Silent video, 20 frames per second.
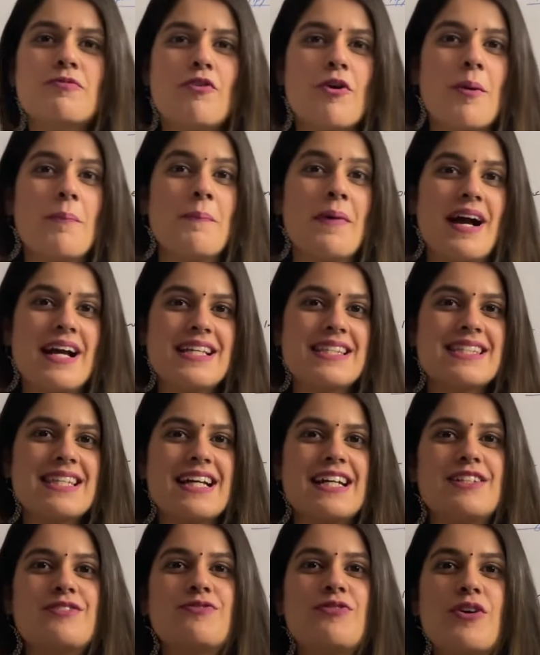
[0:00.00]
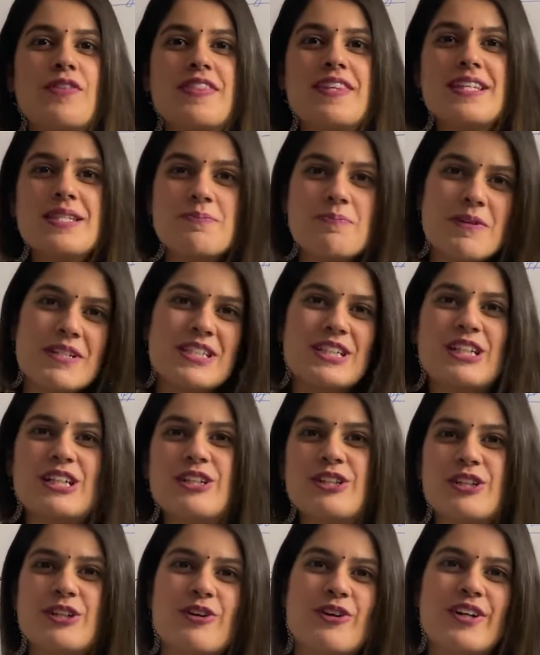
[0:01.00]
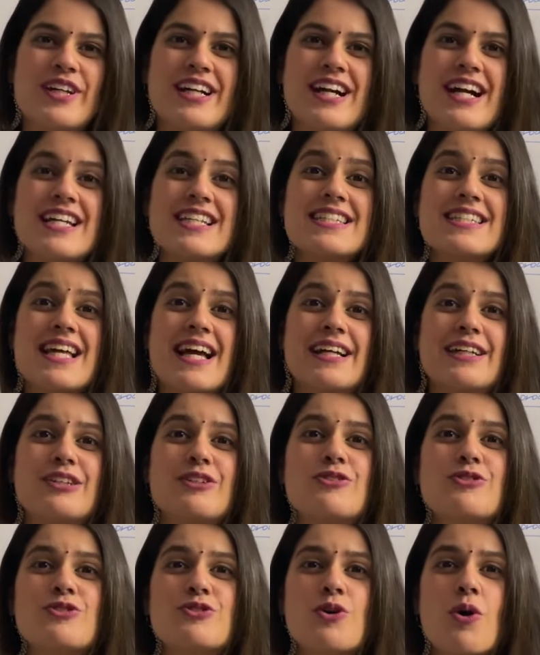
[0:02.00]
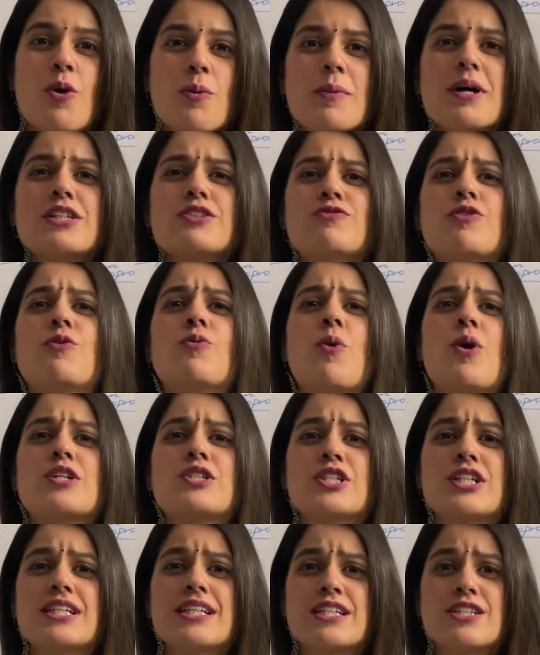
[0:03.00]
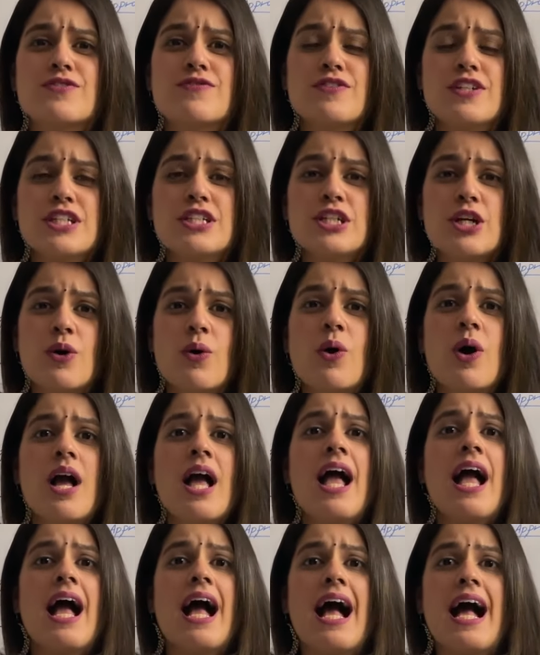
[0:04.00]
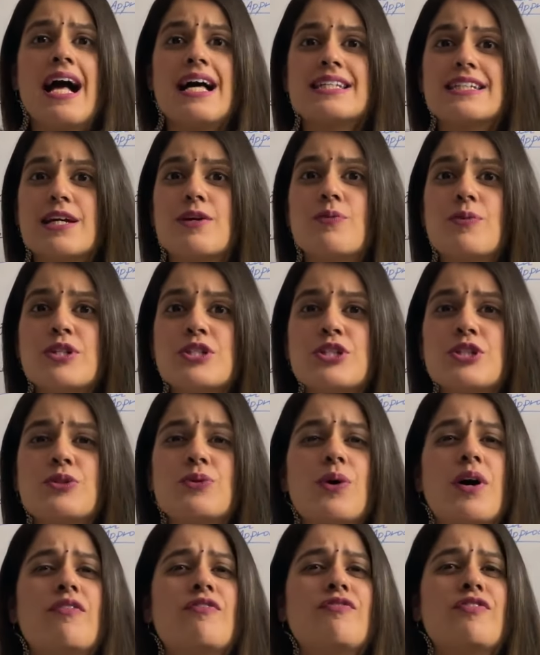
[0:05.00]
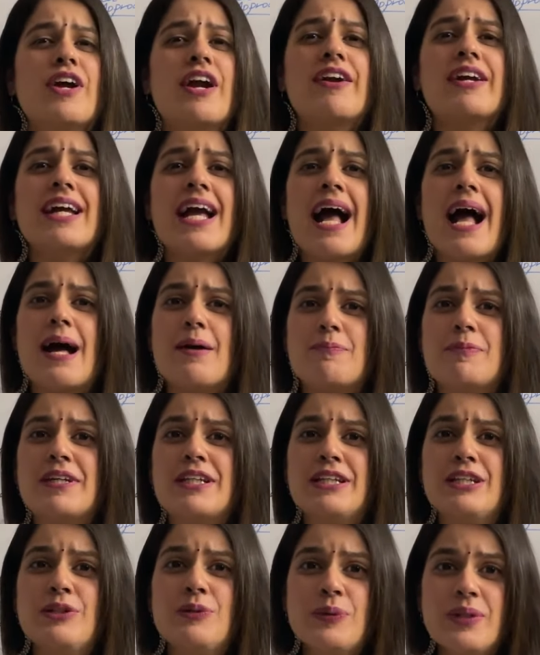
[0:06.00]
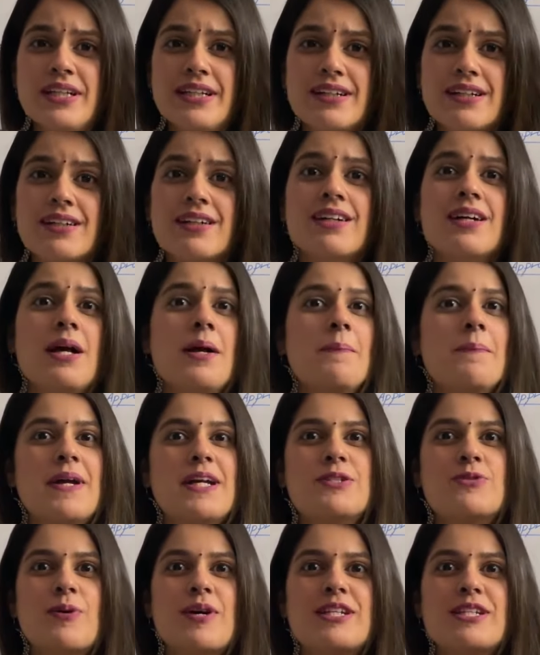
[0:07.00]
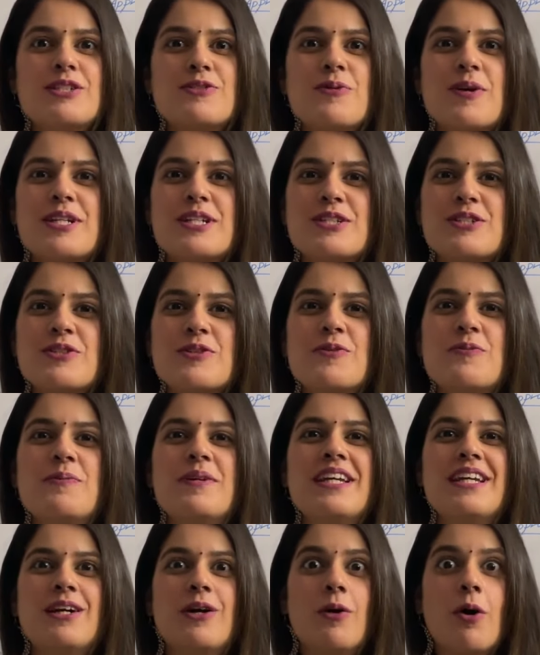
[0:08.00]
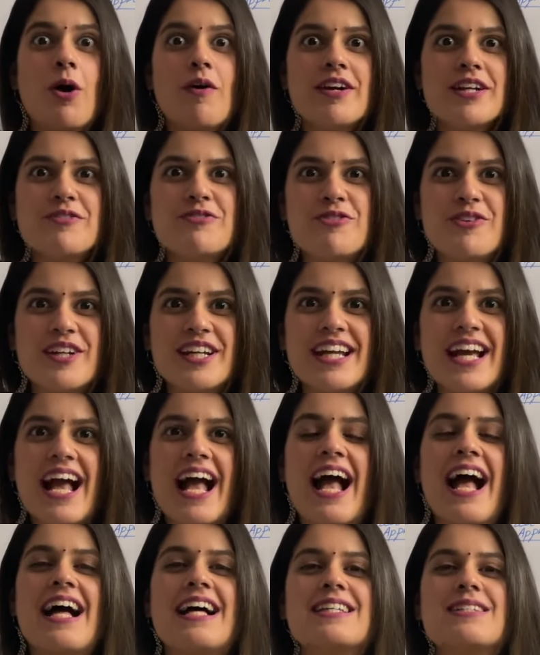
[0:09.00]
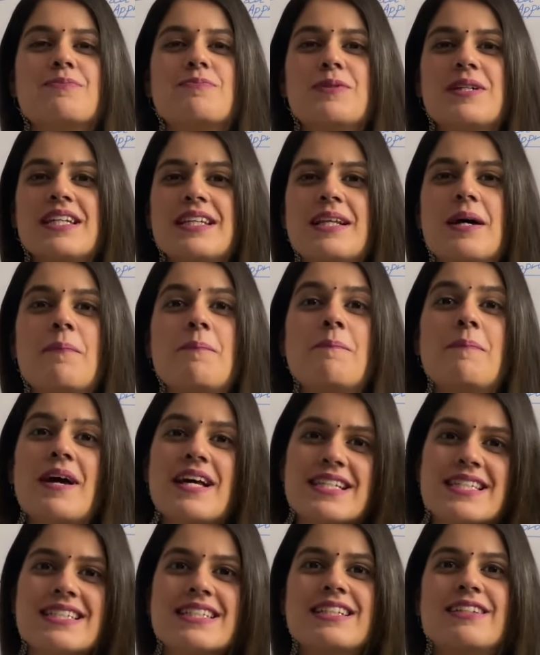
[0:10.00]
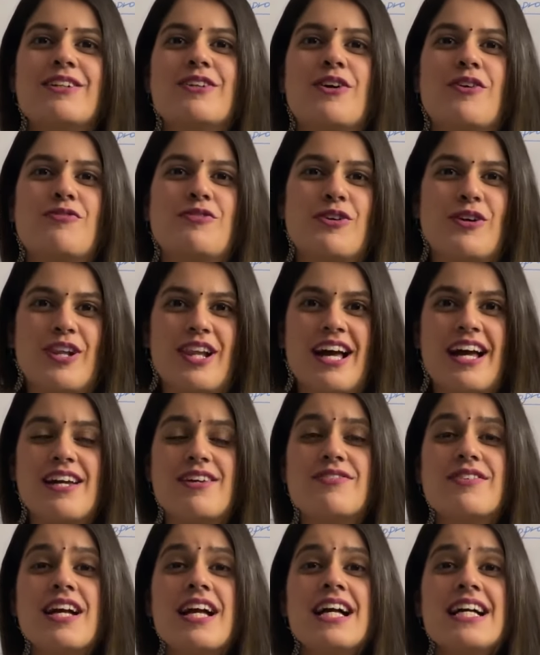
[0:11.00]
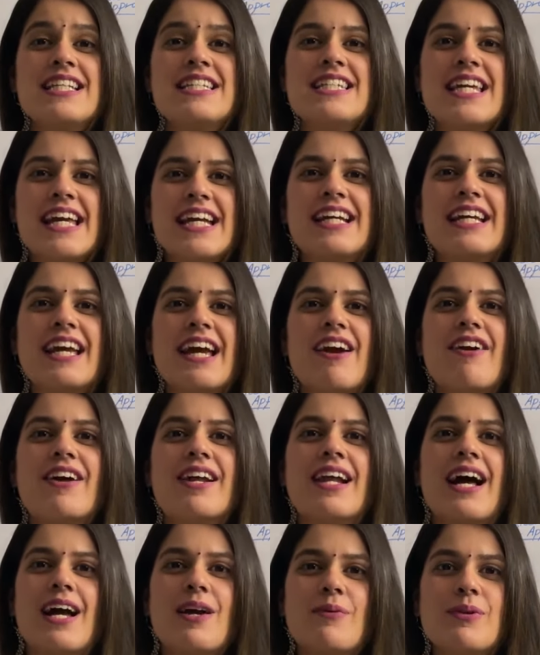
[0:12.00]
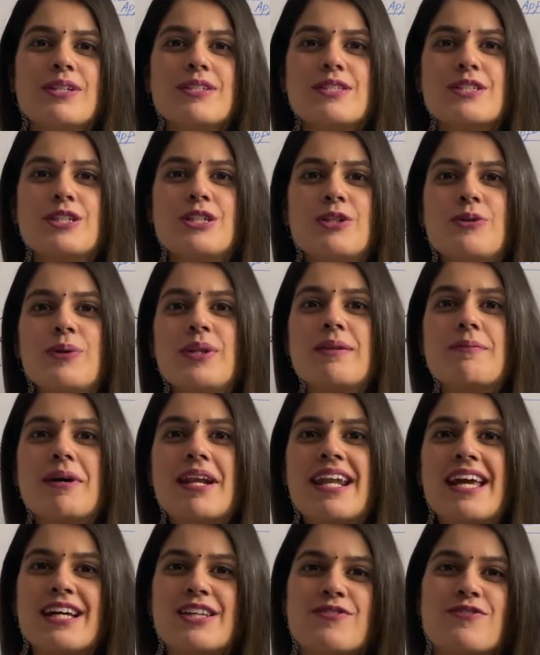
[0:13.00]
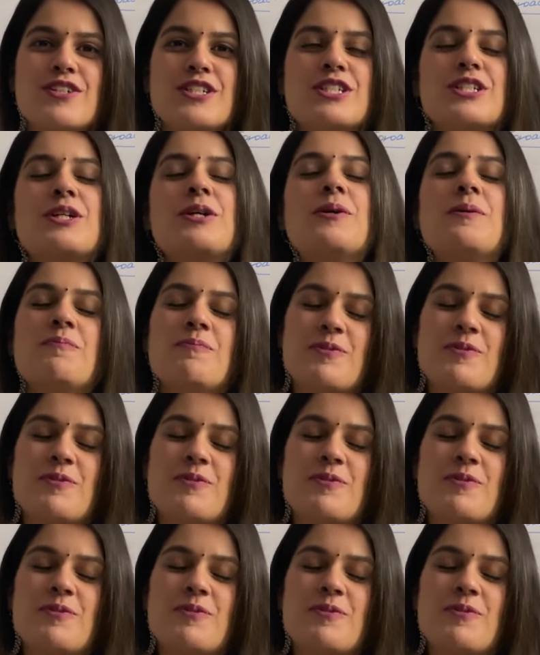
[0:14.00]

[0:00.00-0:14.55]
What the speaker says: from my side for this particular theory, guys. Thank you so much for watching this video. And I wish you a very happy new year. May 2022 be COVID-free and be the best year of your life. Take care, and I will see you in my next video